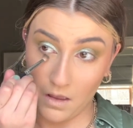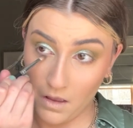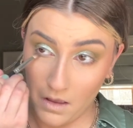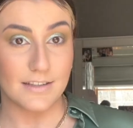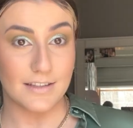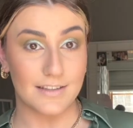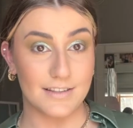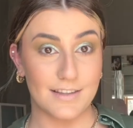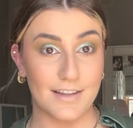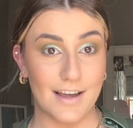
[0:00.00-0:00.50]

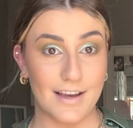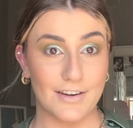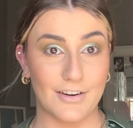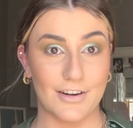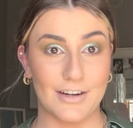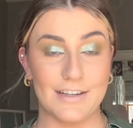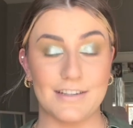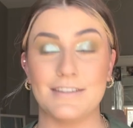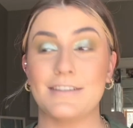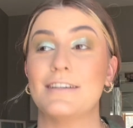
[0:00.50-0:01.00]
Isn't that
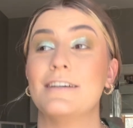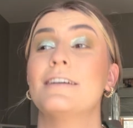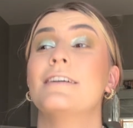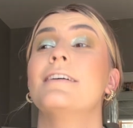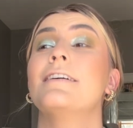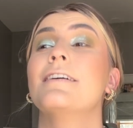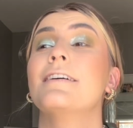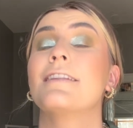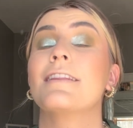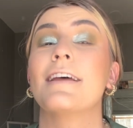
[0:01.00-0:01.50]
crazy?
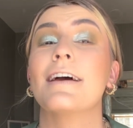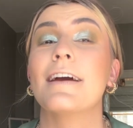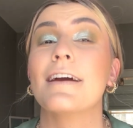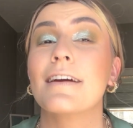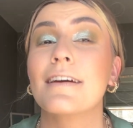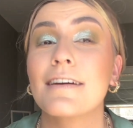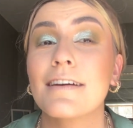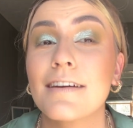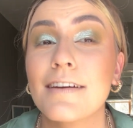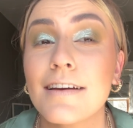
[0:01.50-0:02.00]

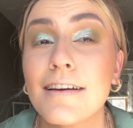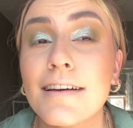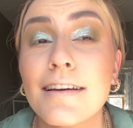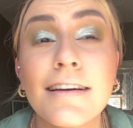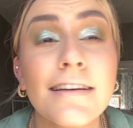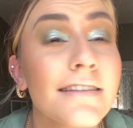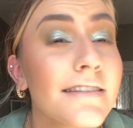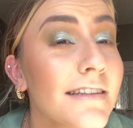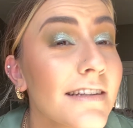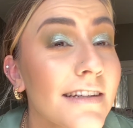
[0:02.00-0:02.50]
Like,
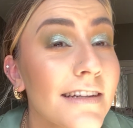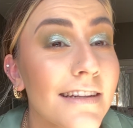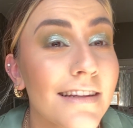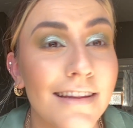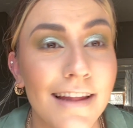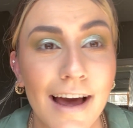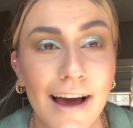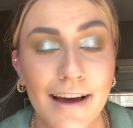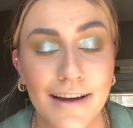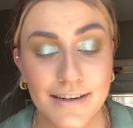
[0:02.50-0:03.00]
isn't
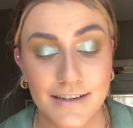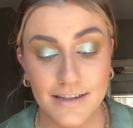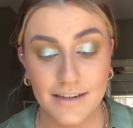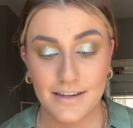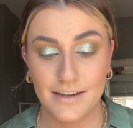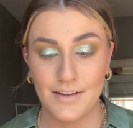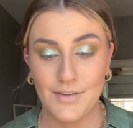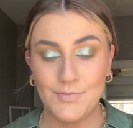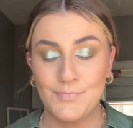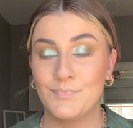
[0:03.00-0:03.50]
that
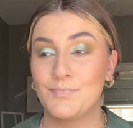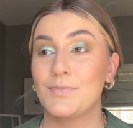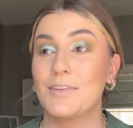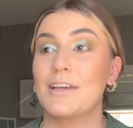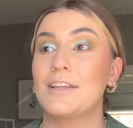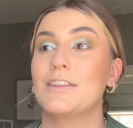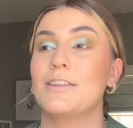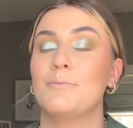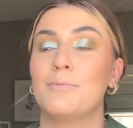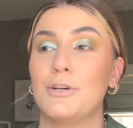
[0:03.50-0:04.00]

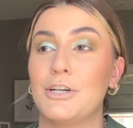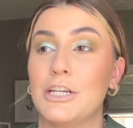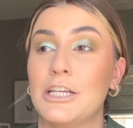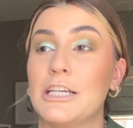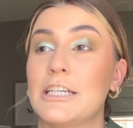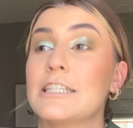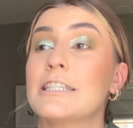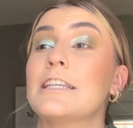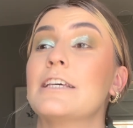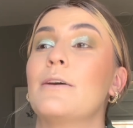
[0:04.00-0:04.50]
the
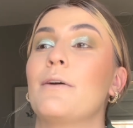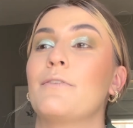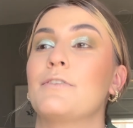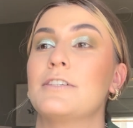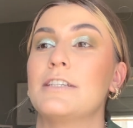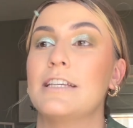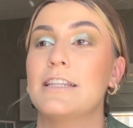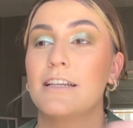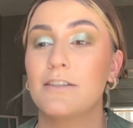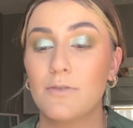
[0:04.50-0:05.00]
prettiest thing you've ever
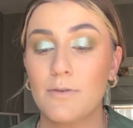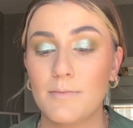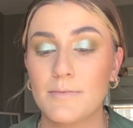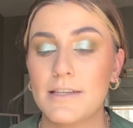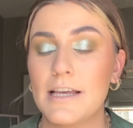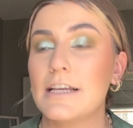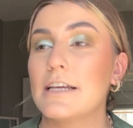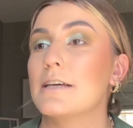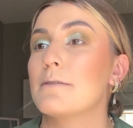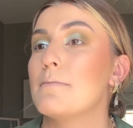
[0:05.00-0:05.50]
seen? That's what I'm
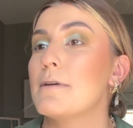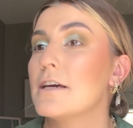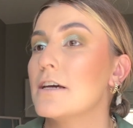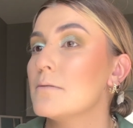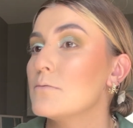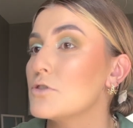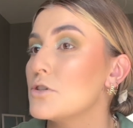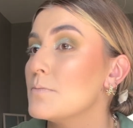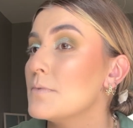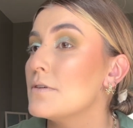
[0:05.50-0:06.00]
saying, like, makeup
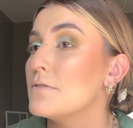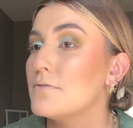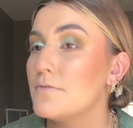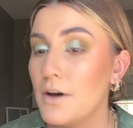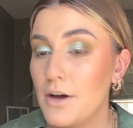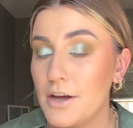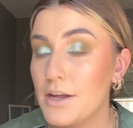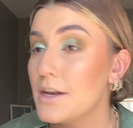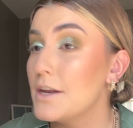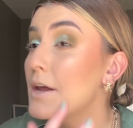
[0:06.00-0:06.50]
should be
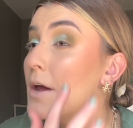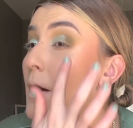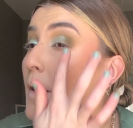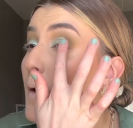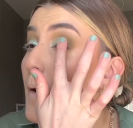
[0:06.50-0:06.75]
fun.